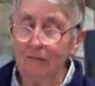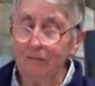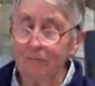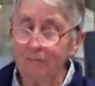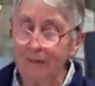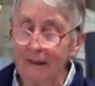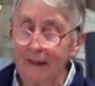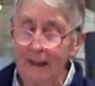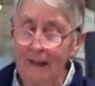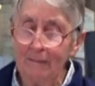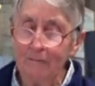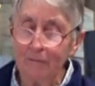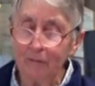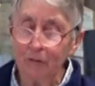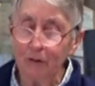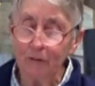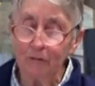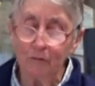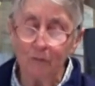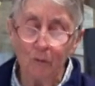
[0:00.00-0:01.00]
became
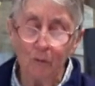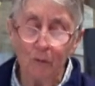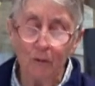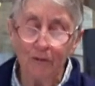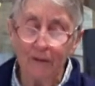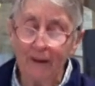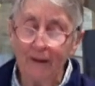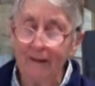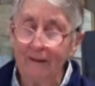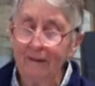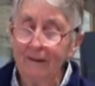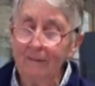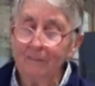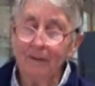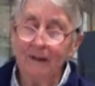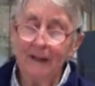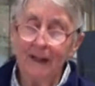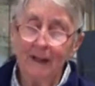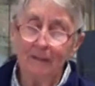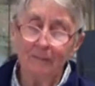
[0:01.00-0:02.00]
full of water,
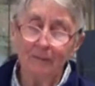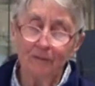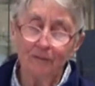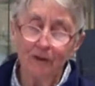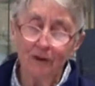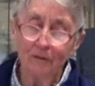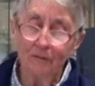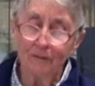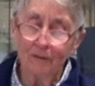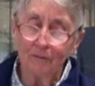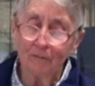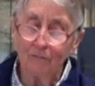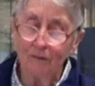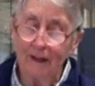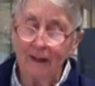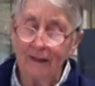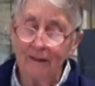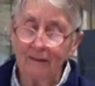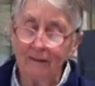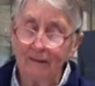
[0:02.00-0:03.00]
became a total
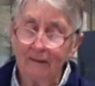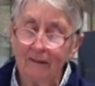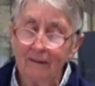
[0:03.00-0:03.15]
wreck,